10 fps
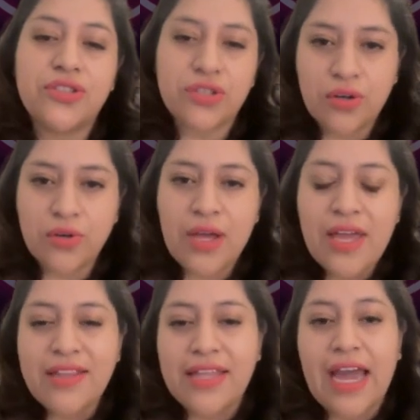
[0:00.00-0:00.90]
so
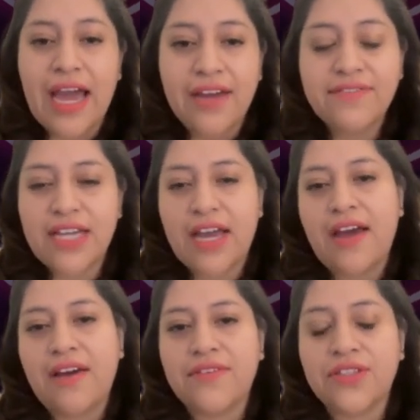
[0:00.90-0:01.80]
they have to
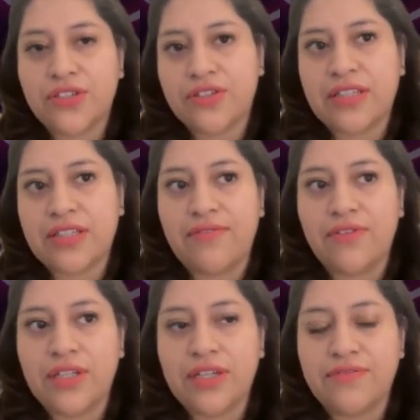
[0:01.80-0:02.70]
have a certain
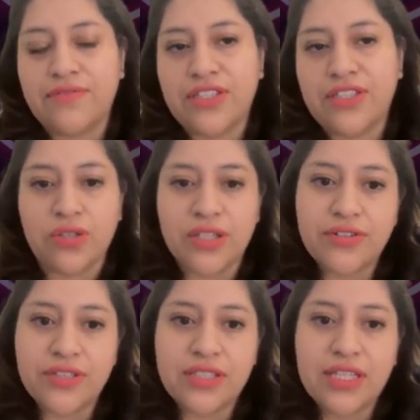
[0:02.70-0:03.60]
level of digital
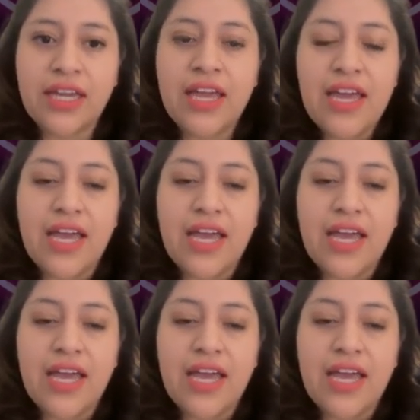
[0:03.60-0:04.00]
literacy